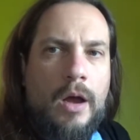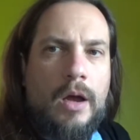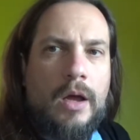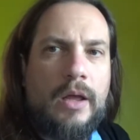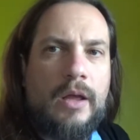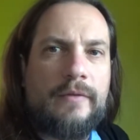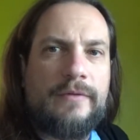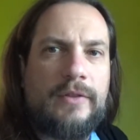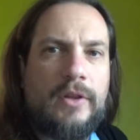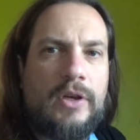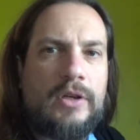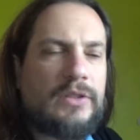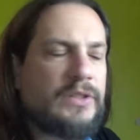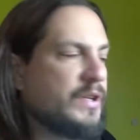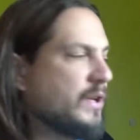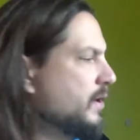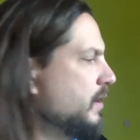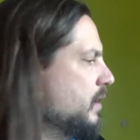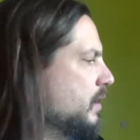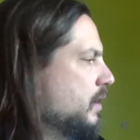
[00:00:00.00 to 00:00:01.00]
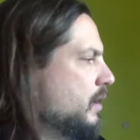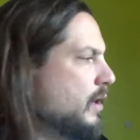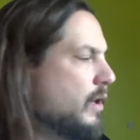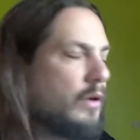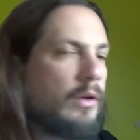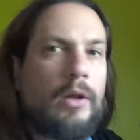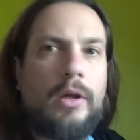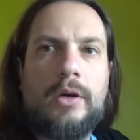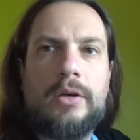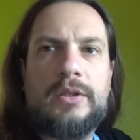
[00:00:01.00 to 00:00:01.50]
I have looked
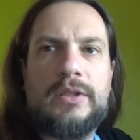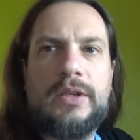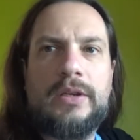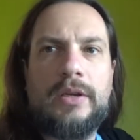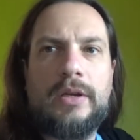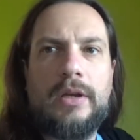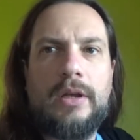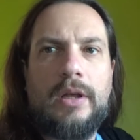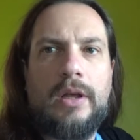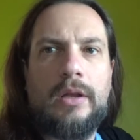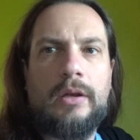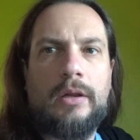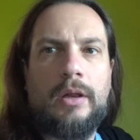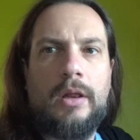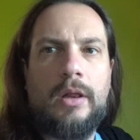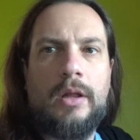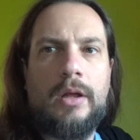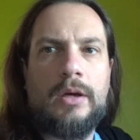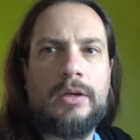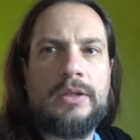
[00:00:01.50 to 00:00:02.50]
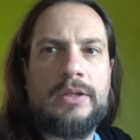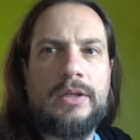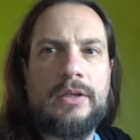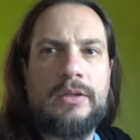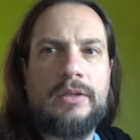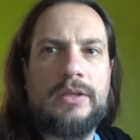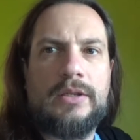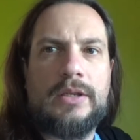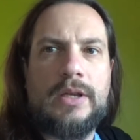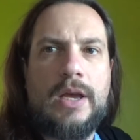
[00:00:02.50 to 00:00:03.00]
and looked and looked
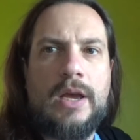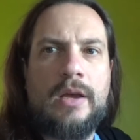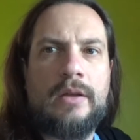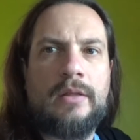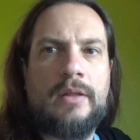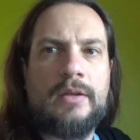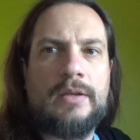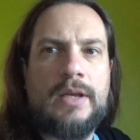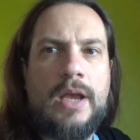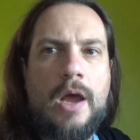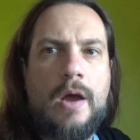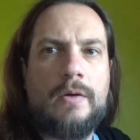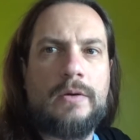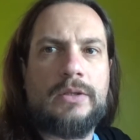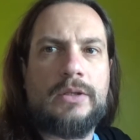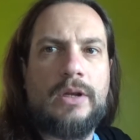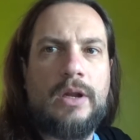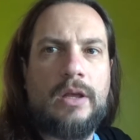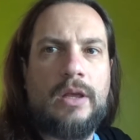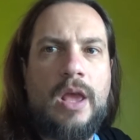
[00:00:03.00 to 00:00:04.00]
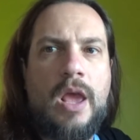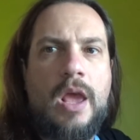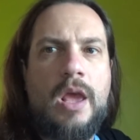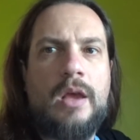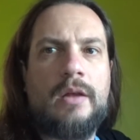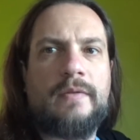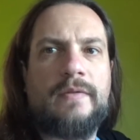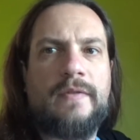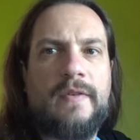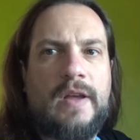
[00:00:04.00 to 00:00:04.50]
inside this house and I
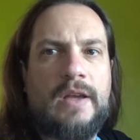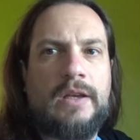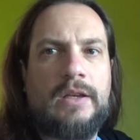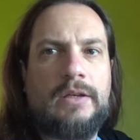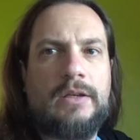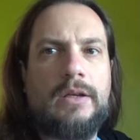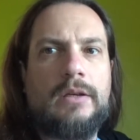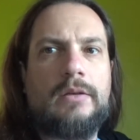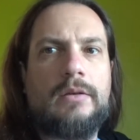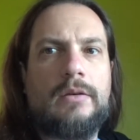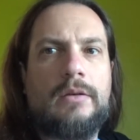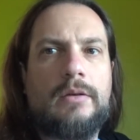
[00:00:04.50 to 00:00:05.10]
can't find it.